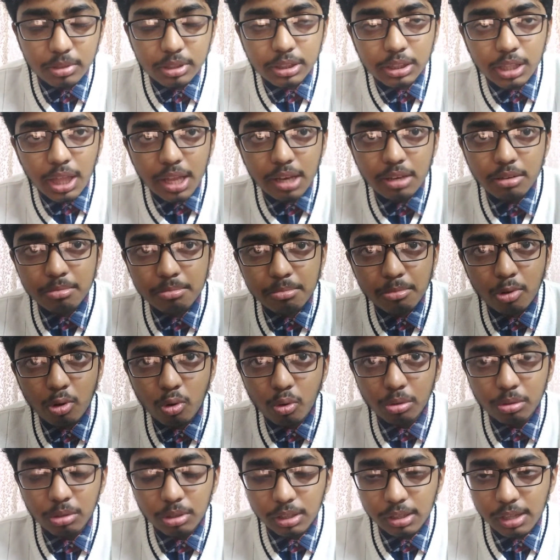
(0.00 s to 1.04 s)
then
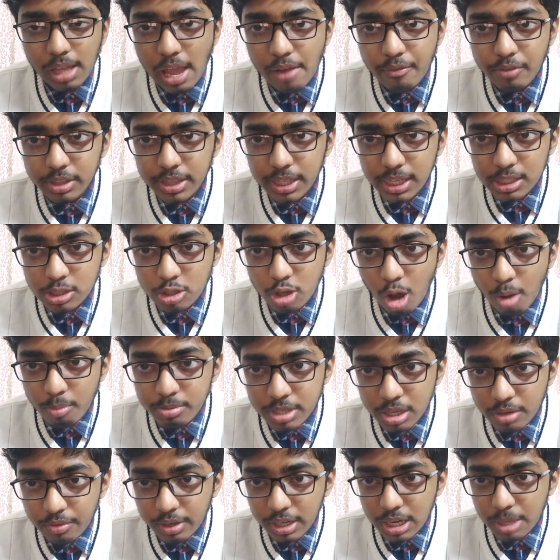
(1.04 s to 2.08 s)
everything is
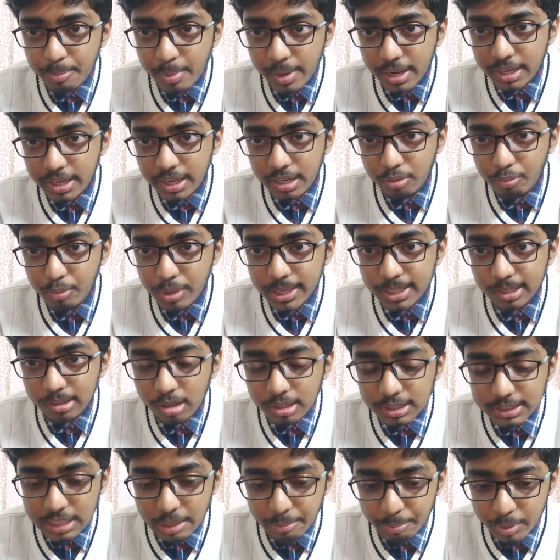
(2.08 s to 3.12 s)
observer dependent. We
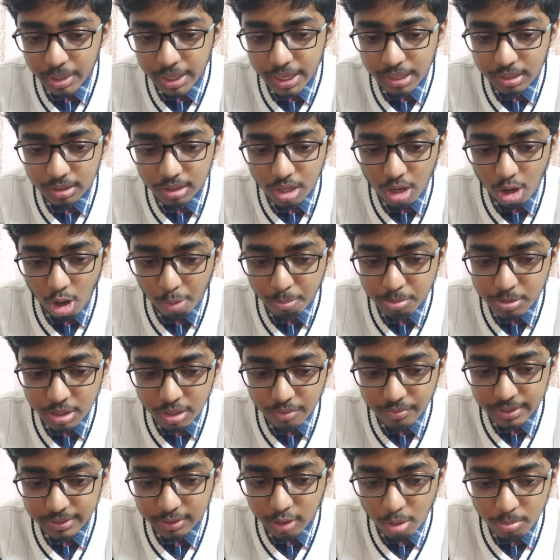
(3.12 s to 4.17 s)
cannot separate the
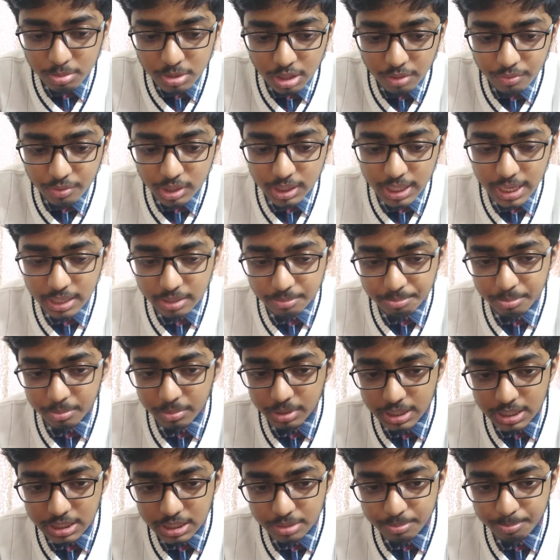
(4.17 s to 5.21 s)
observed and the observer, like
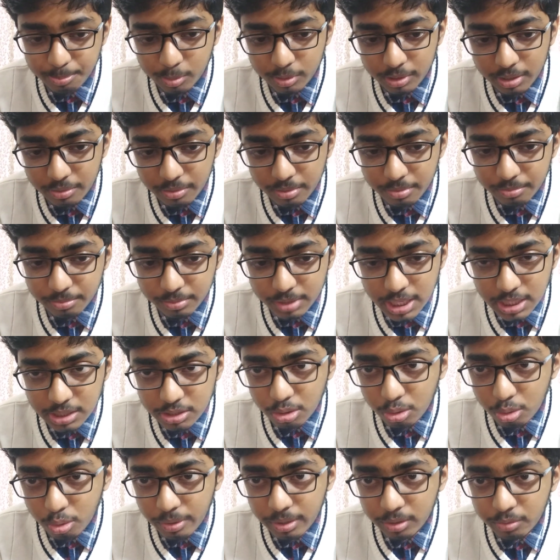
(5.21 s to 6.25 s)
these things
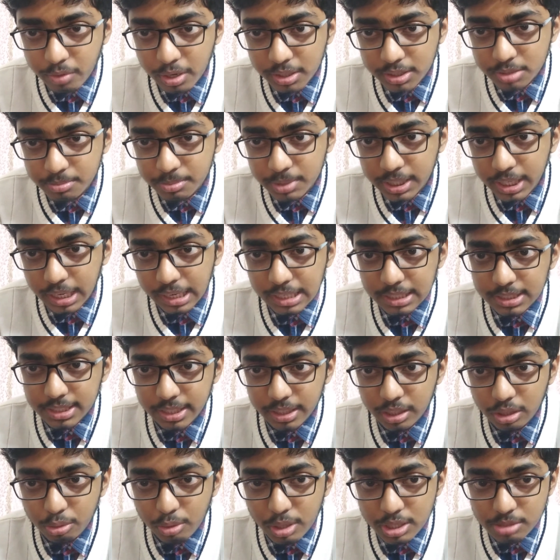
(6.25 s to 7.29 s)
you know in quantum mechanics. Like
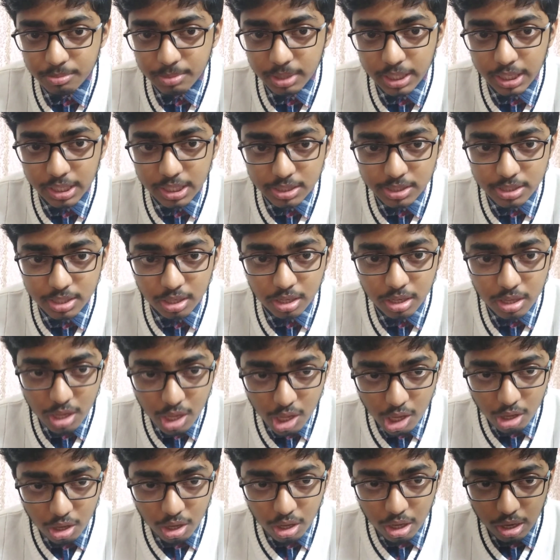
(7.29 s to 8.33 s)
in quantum mechanics, the
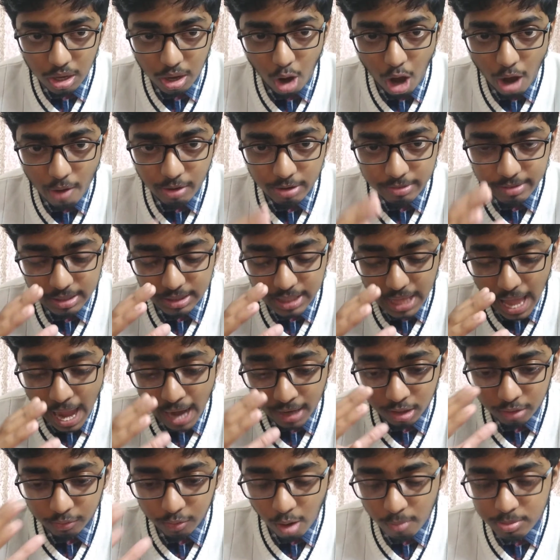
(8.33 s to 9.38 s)

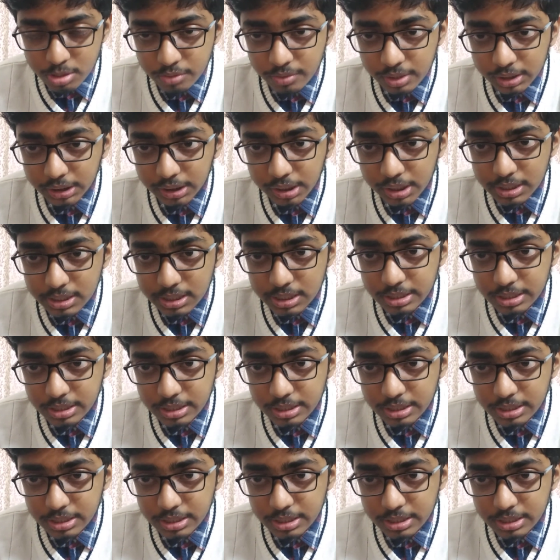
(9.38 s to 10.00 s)
act of observation